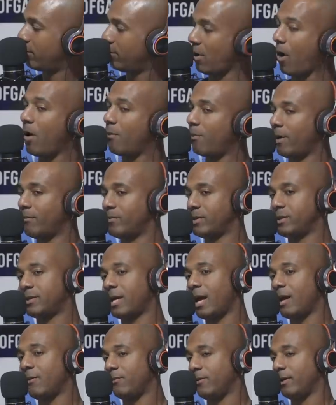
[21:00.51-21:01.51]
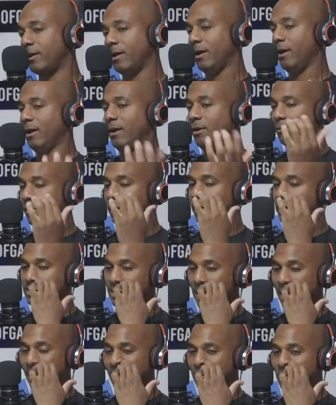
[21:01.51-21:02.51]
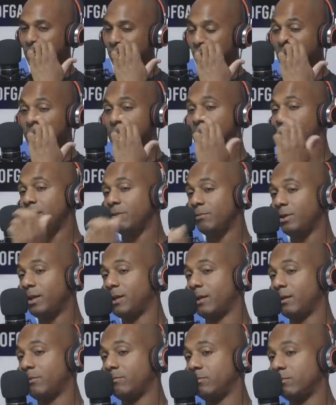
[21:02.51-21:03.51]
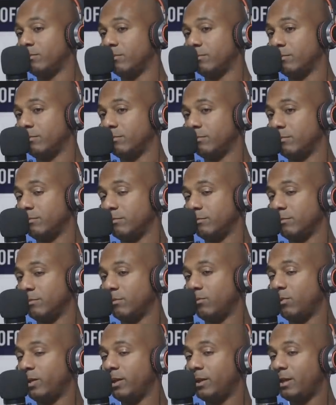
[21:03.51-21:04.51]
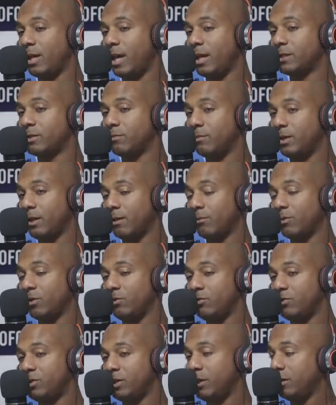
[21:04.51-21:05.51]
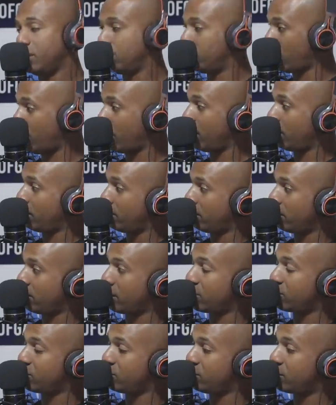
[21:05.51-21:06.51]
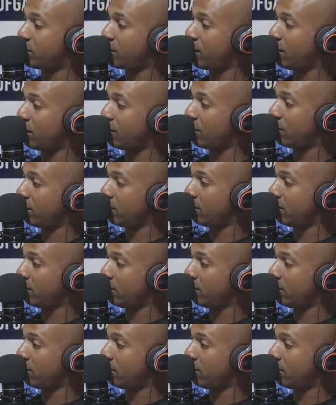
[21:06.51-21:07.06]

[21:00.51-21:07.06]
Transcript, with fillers: No, but I'm just saying. What he's saying is, when did cheating become? When did dancing become the new cheating? Right? That's what you said.